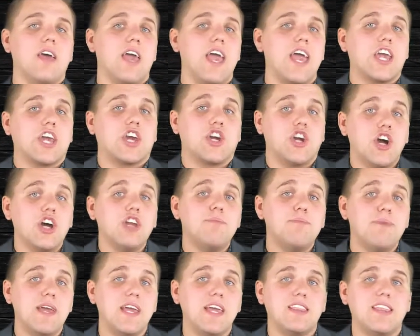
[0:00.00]
It
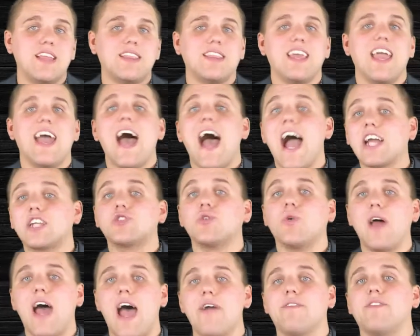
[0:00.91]
could be that the
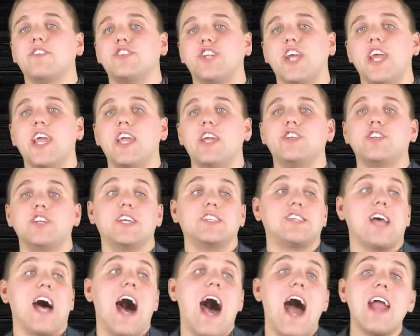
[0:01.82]
actual average age
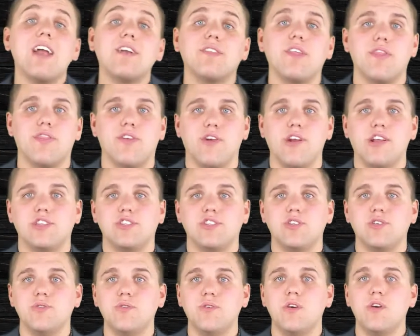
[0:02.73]
is higher than
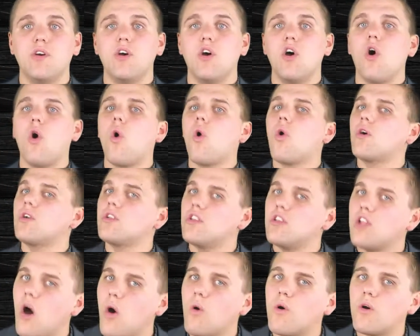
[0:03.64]
32 or
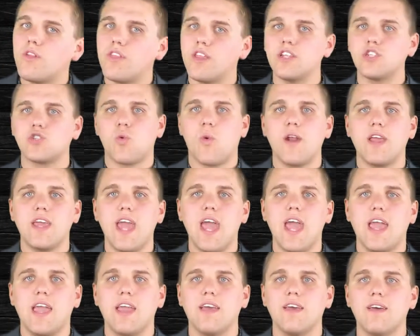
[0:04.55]
lower than
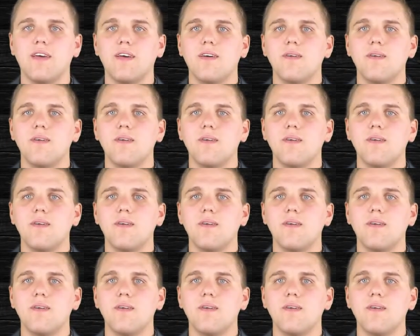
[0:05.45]
28.